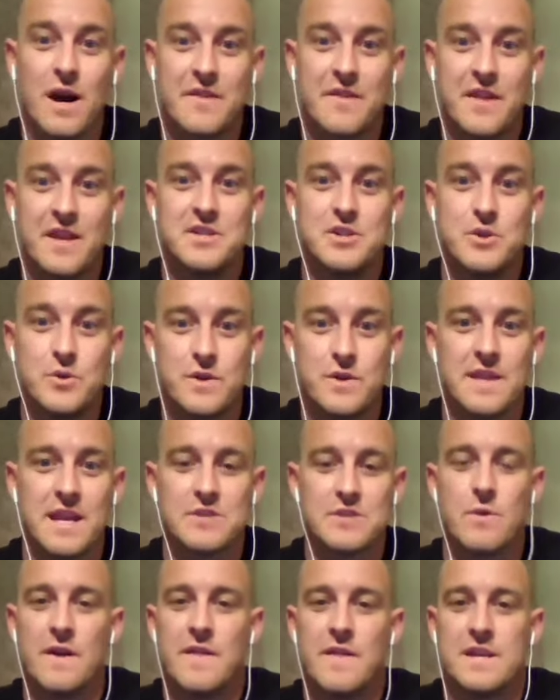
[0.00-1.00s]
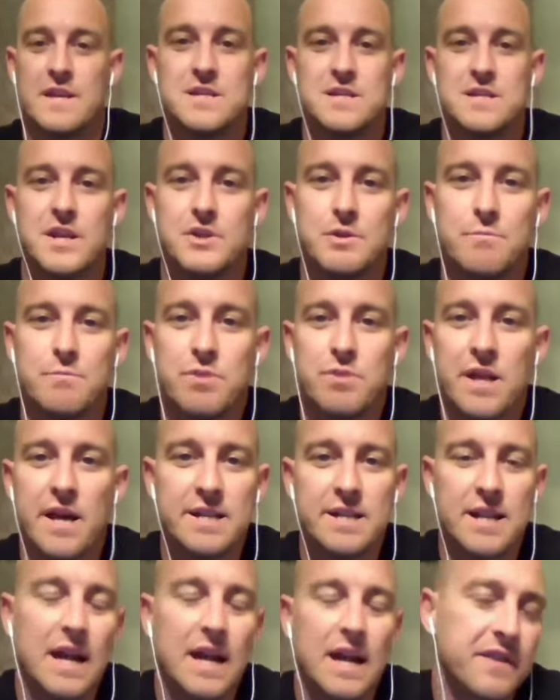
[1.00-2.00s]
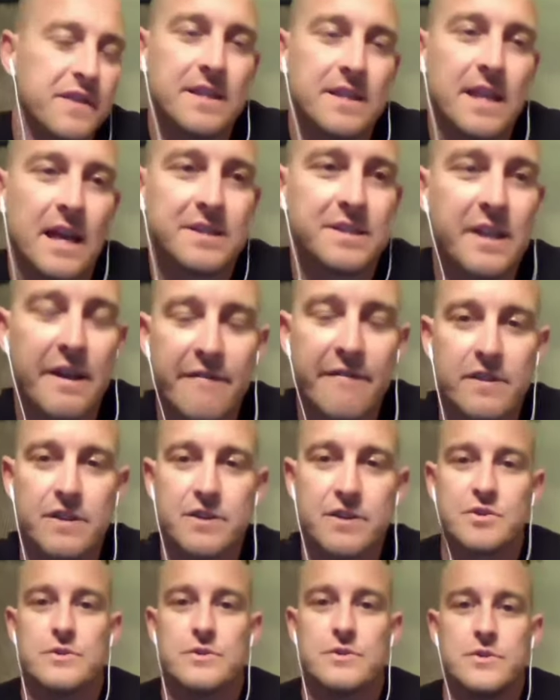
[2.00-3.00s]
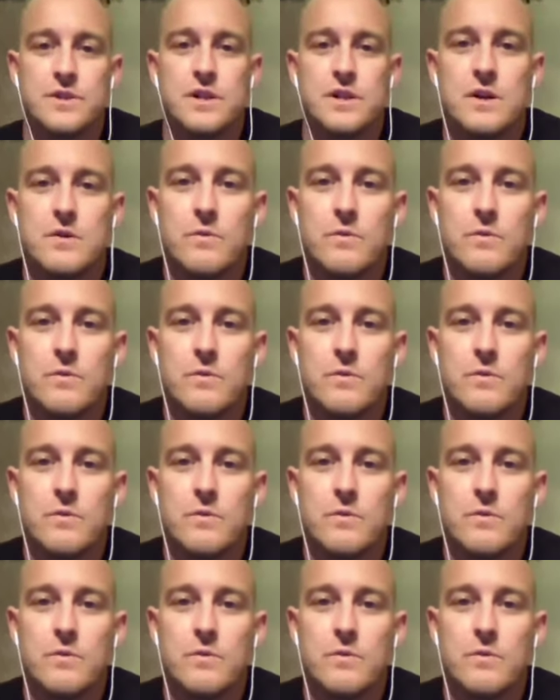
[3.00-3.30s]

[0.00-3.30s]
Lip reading: why they do it, and that's why they continue playing. And I think that's definitely true.